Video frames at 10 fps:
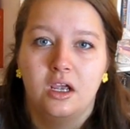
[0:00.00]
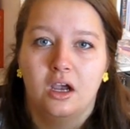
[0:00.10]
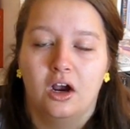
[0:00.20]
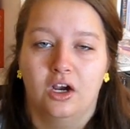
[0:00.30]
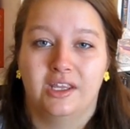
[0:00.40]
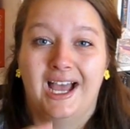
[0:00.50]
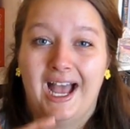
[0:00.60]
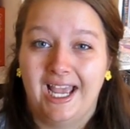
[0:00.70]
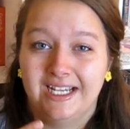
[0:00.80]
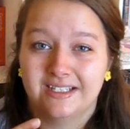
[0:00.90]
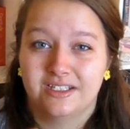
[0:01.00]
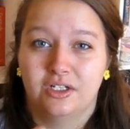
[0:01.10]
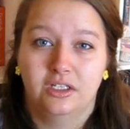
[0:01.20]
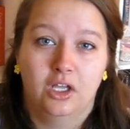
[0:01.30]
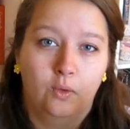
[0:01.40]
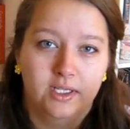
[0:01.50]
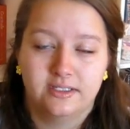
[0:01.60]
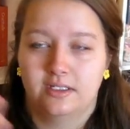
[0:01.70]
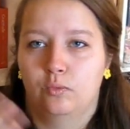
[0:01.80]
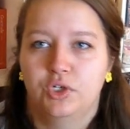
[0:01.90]
are the highest and
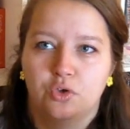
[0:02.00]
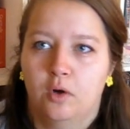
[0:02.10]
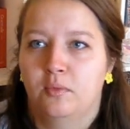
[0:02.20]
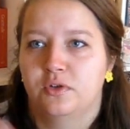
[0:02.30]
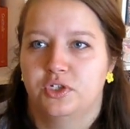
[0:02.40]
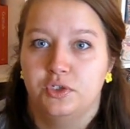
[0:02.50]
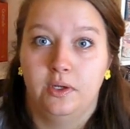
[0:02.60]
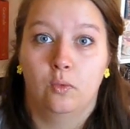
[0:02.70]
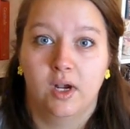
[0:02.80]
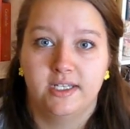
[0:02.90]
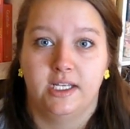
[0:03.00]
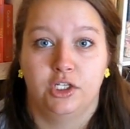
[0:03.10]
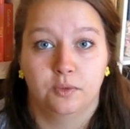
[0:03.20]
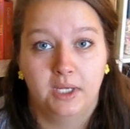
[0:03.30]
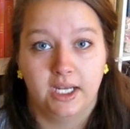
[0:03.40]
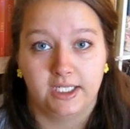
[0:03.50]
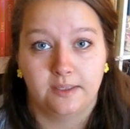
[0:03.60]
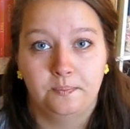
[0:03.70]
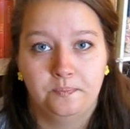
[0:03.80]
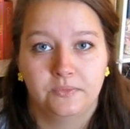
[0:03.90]
lowest and which hormones are doing what in your body.
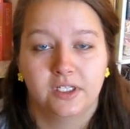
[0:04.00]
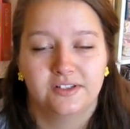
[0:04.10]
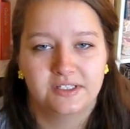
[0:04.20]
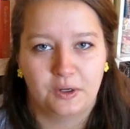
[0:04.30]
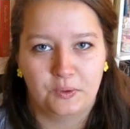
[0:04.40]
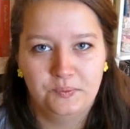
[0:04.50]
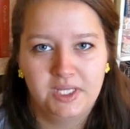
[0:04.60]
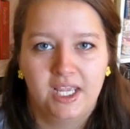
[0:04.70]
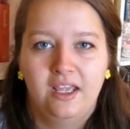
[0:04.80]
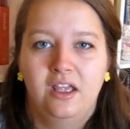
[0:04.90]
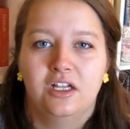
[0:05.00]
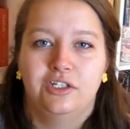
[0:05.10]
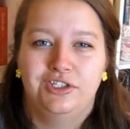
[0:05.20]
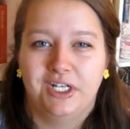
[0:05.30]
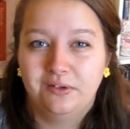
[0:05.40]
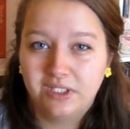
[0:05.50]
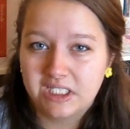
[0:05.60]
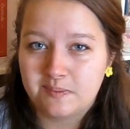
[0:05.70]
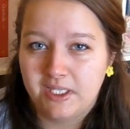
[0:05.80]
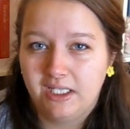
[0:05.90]
So, generally
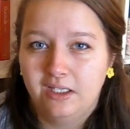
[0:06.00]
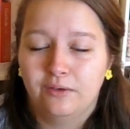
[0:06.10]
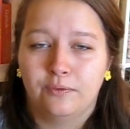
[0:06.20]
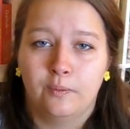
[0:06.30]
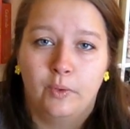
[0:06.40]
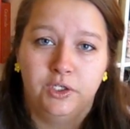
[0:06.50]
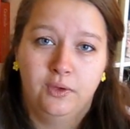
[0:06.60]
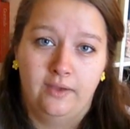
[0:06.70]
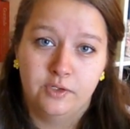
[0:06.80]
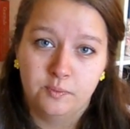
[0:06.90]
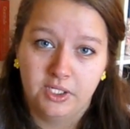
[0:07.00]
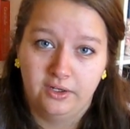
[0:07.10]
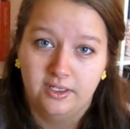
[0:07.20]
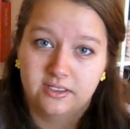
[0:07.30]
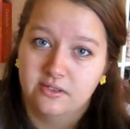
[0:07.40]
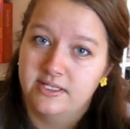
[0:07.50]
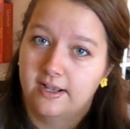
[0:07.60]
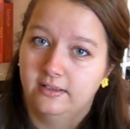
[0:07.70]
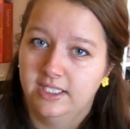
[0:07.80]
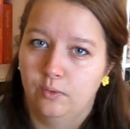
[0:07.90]
speaking, from when you have your period, so
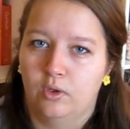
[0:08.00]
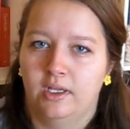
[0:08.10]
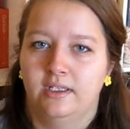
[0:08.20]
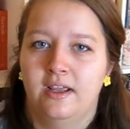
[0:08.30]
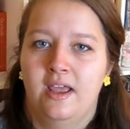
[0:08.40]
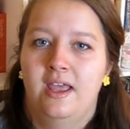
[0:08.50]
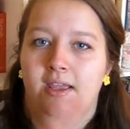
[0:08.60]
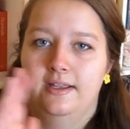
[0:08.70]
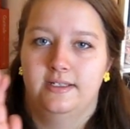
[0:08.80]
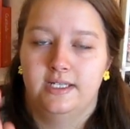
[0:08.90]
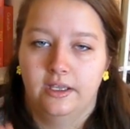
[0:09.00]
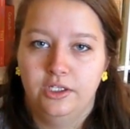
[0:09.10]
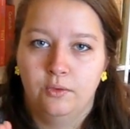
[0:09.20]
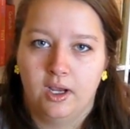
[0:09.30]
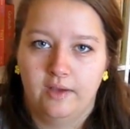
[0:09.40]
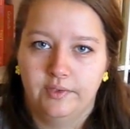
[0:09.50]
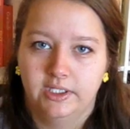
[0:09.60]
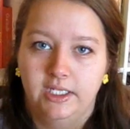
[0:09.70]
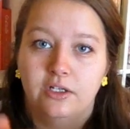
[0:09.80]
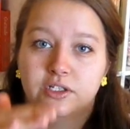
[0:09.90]
cycle day one, until you
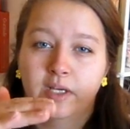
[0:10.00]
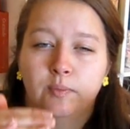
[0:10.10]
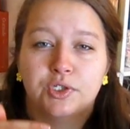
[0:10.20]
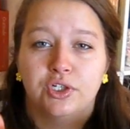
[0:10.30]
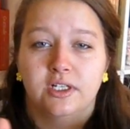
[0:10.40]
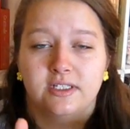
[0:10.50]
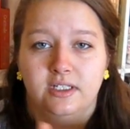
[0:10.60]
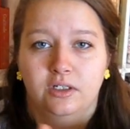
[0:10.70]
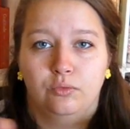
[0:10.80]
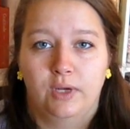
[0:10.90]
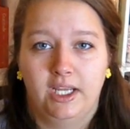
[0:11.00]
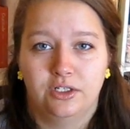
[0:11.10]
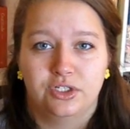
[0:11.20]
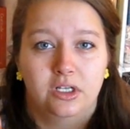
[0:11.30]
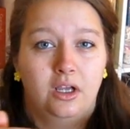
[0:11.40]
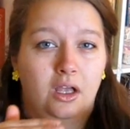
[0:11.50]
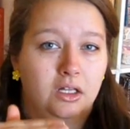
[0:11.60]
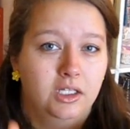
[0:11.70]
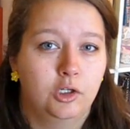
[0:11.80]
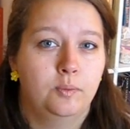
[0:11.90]
ovulate, your temperature is going to range a
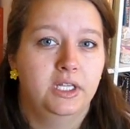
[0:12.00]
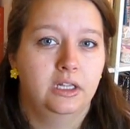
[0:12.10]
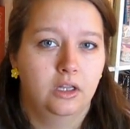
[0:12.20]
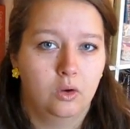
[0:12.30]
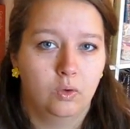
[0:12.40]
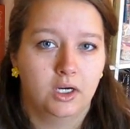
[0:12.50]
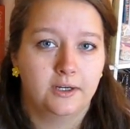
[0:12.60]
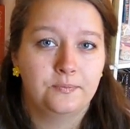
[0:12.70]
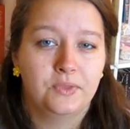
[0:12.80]
little bit lower.